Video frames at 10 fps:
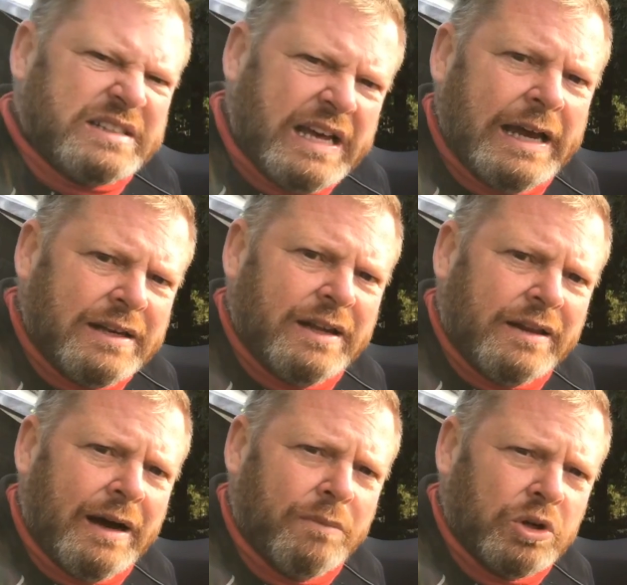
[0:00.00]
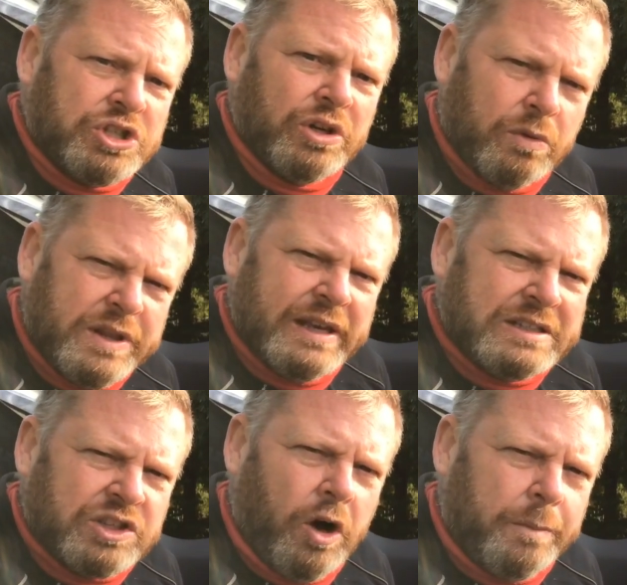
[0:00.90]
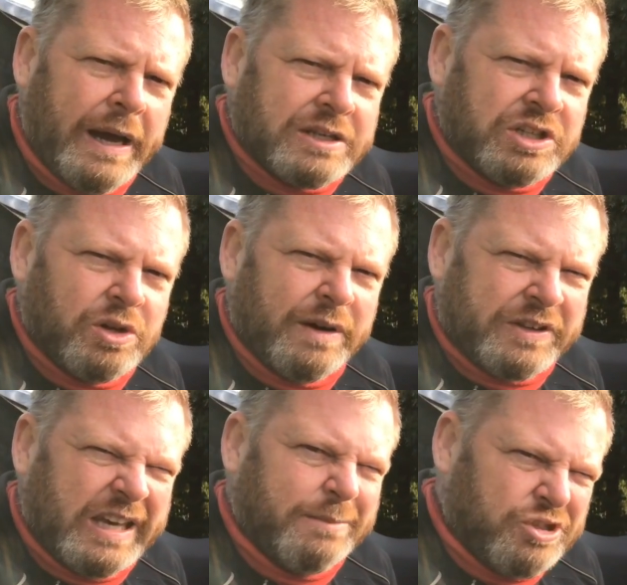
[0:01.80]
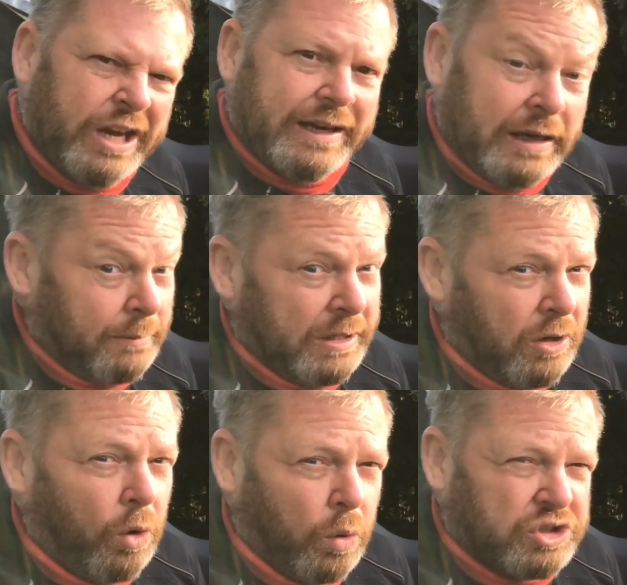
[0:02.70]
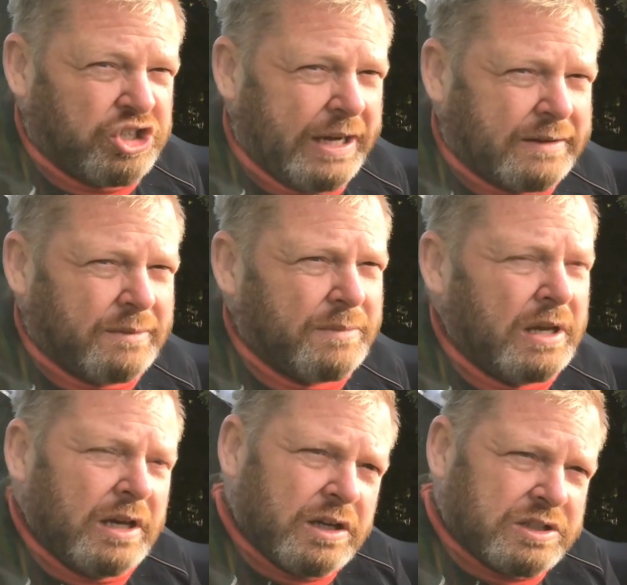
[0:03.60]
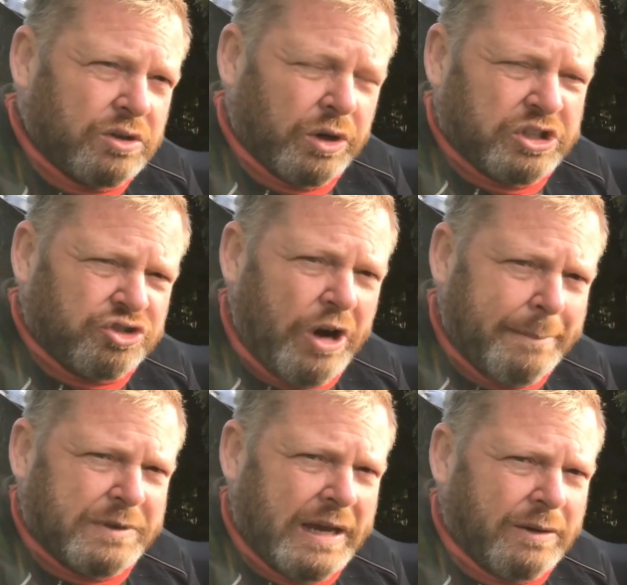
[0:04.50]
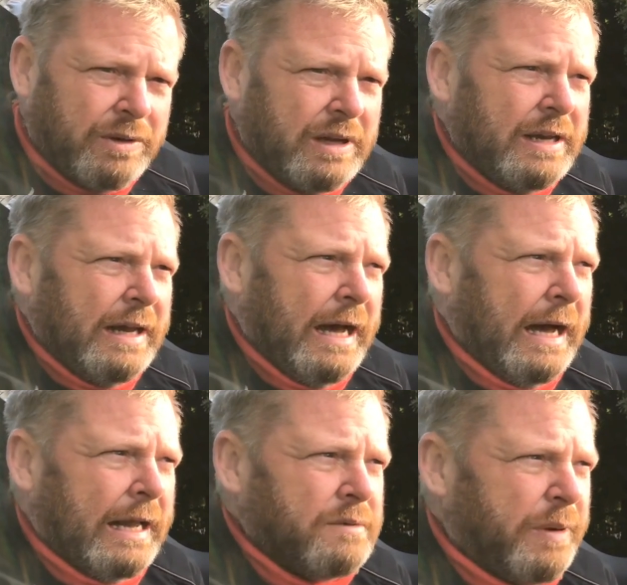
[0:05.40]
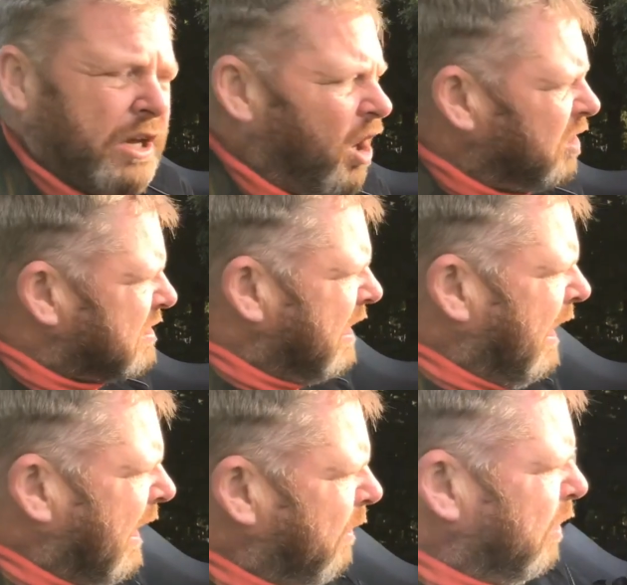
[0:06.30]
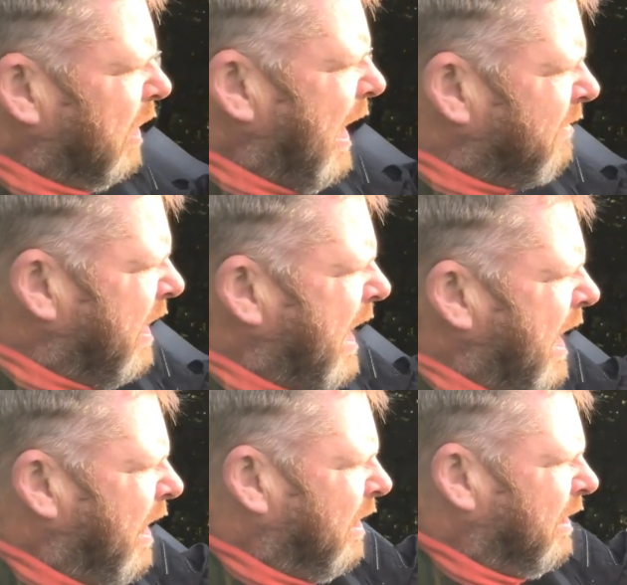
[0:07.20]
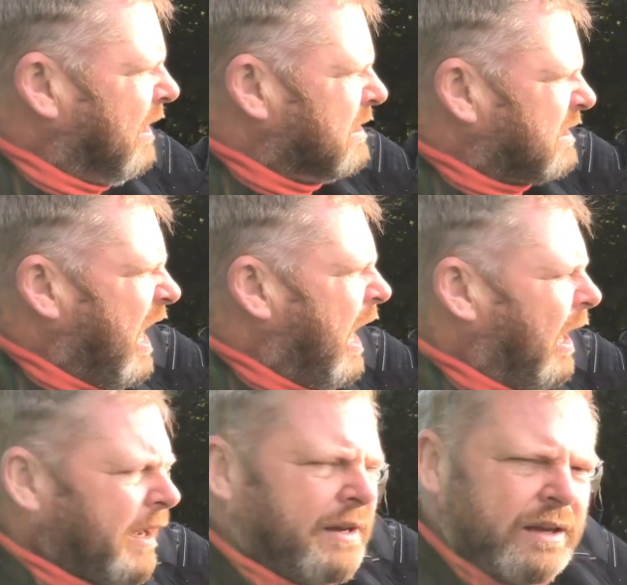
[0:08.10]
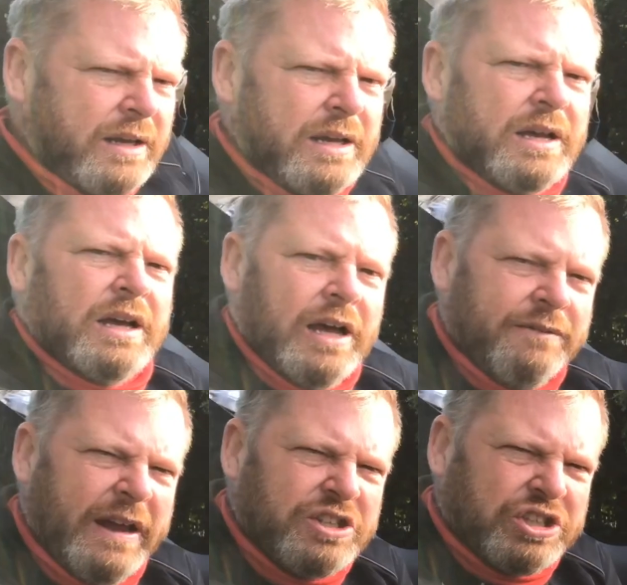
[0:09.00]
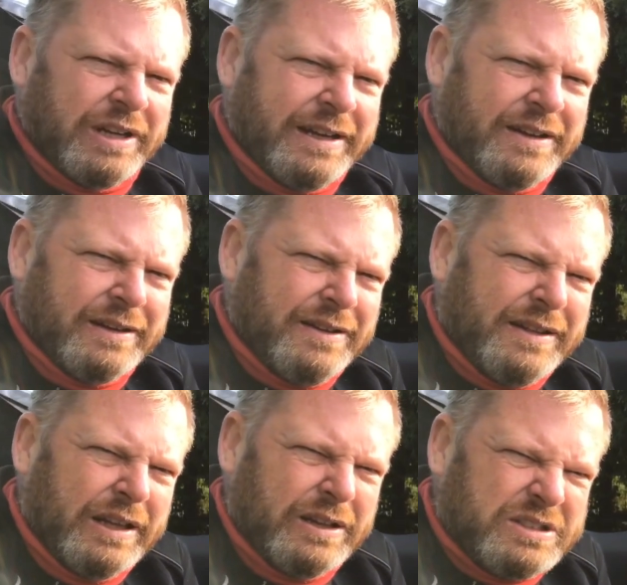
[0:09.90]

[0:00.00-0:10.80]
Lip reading: to tighten it that much. You know, with these sort of bags you do have to keep checking. I mean, always check them because they're only strapped down, and because they will have air inside, eventually they'll